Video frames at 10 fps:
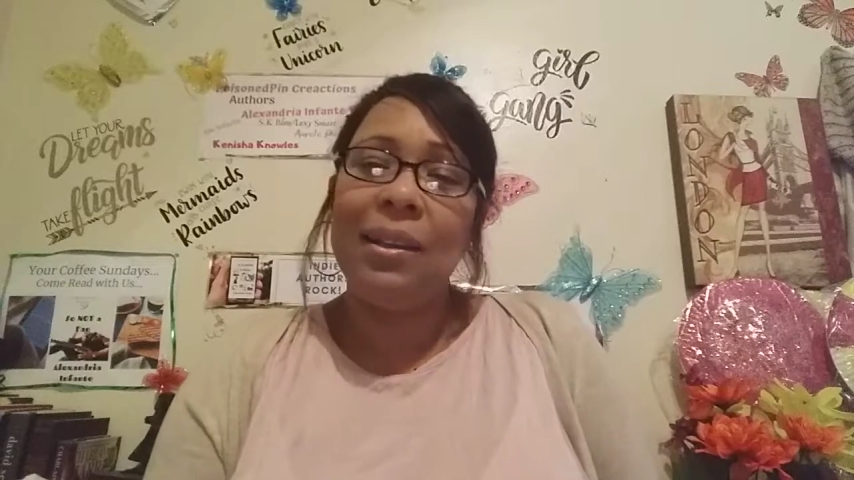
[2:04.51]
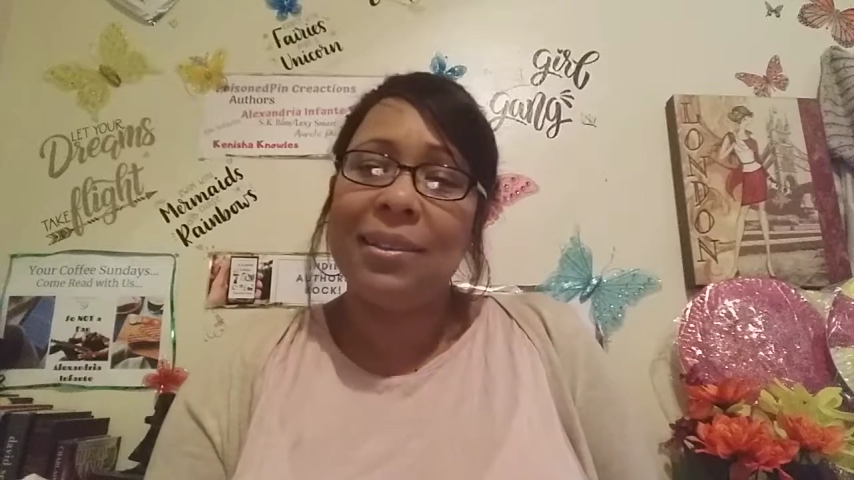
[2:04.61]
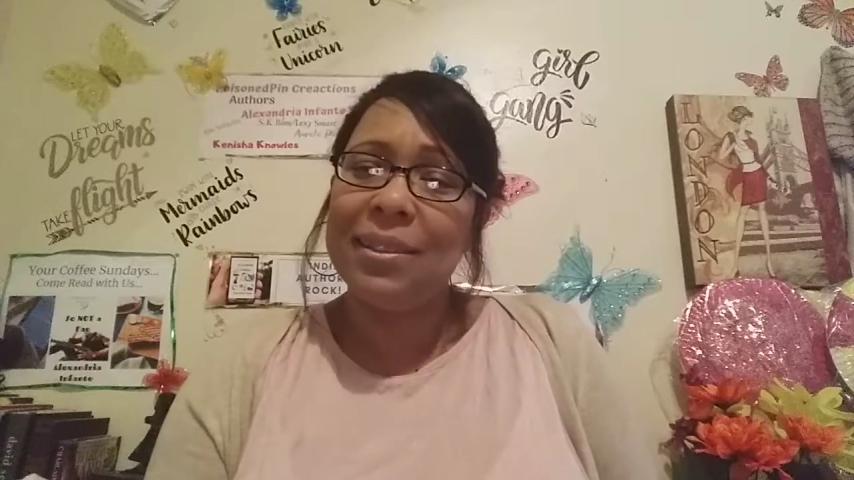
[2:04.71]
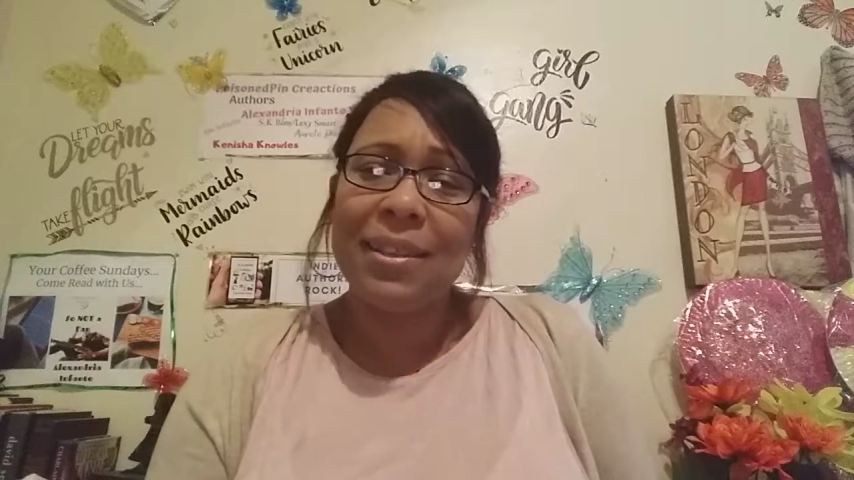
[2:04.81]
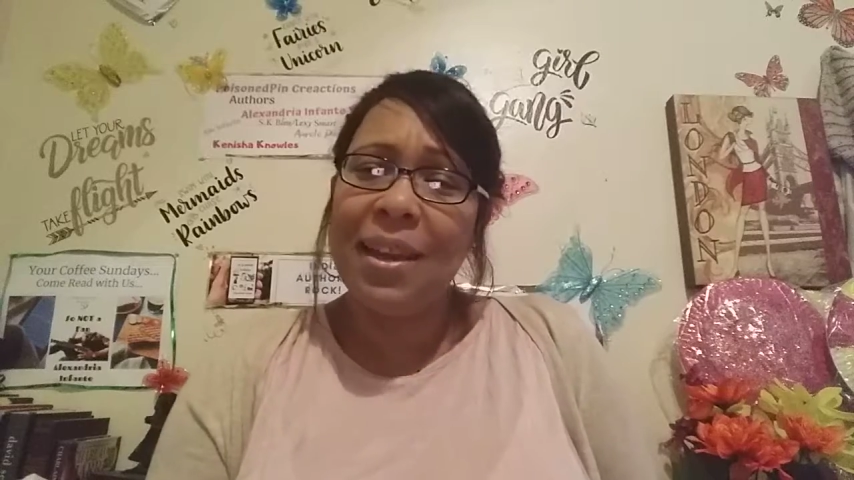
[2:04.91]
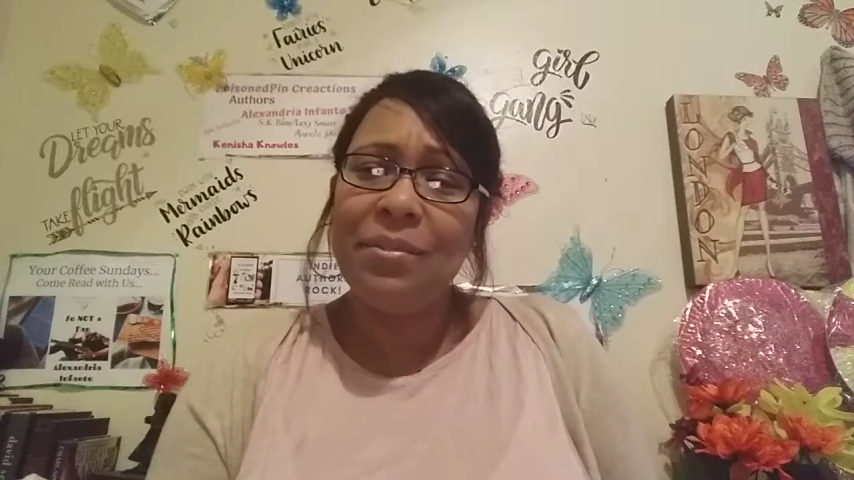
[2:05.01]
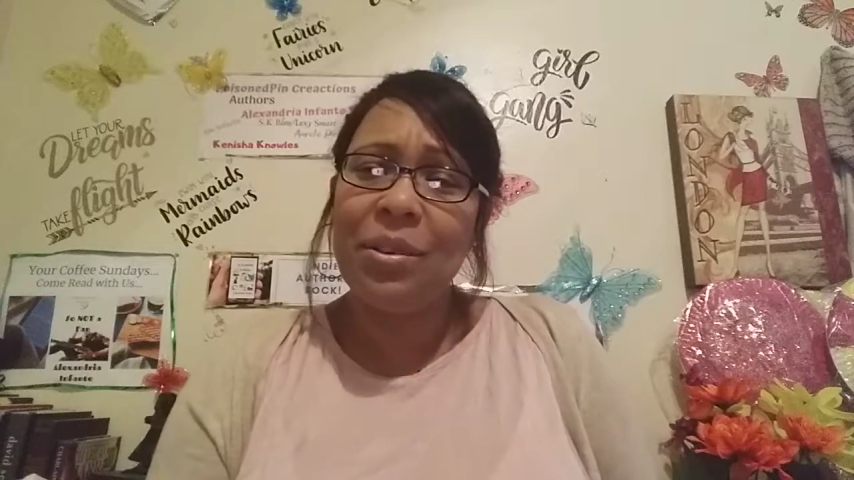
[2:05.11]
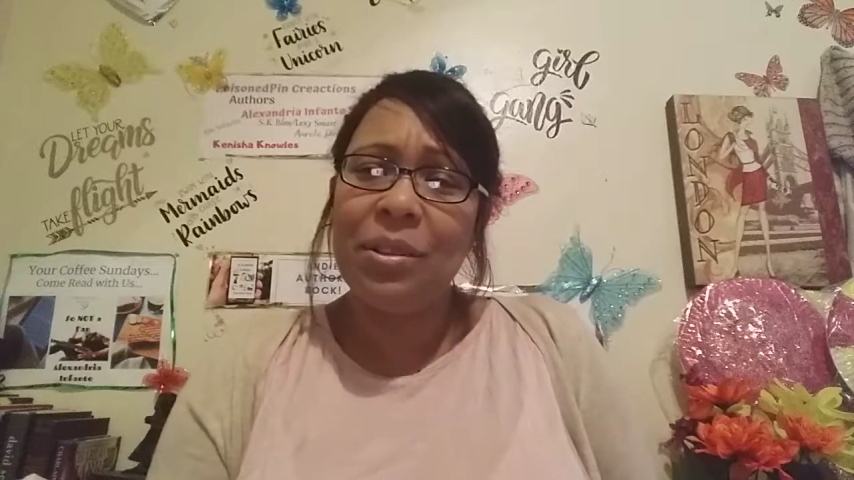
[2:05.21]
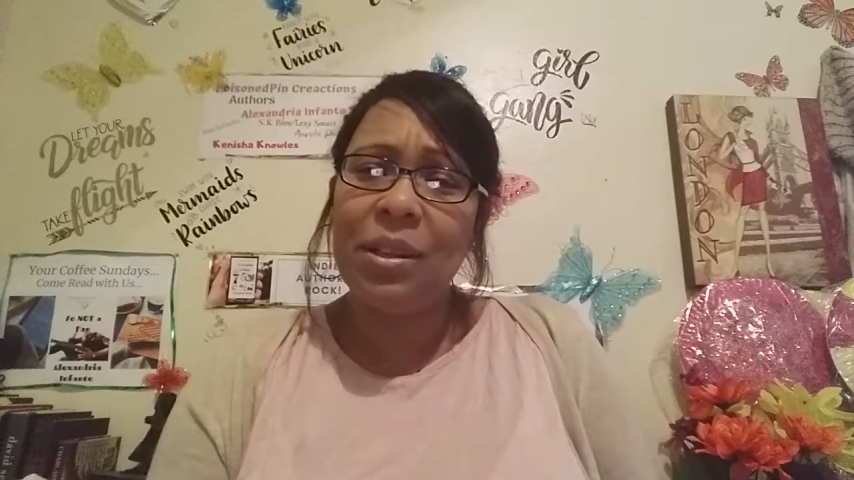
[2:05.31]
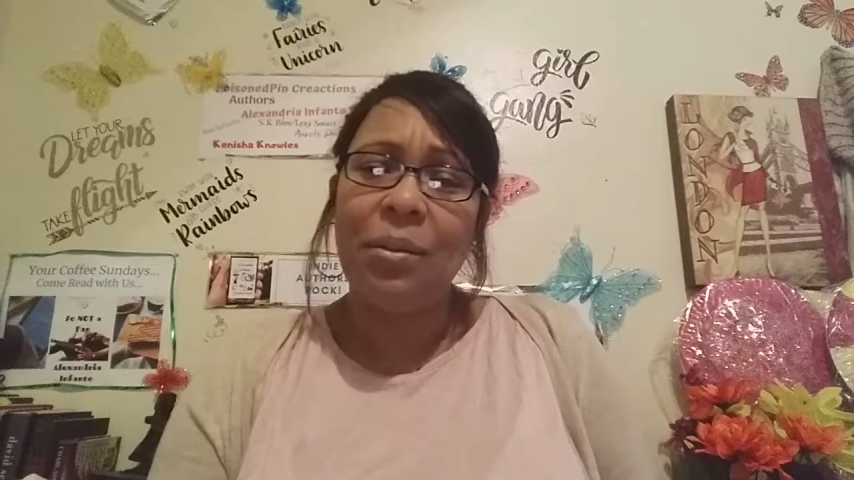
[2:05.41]
because I have
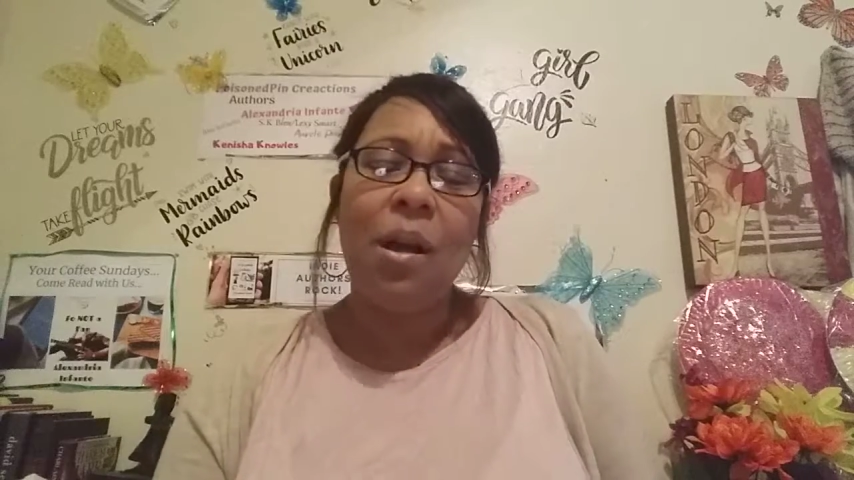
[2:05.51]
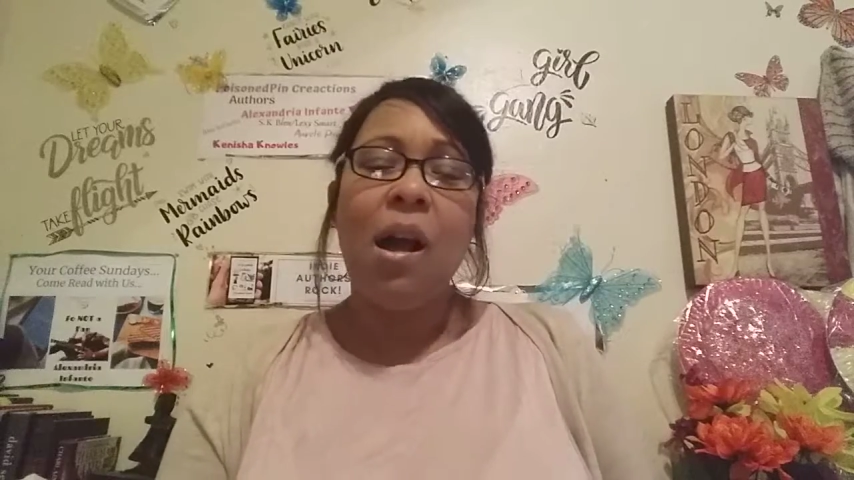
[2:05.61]
no clue.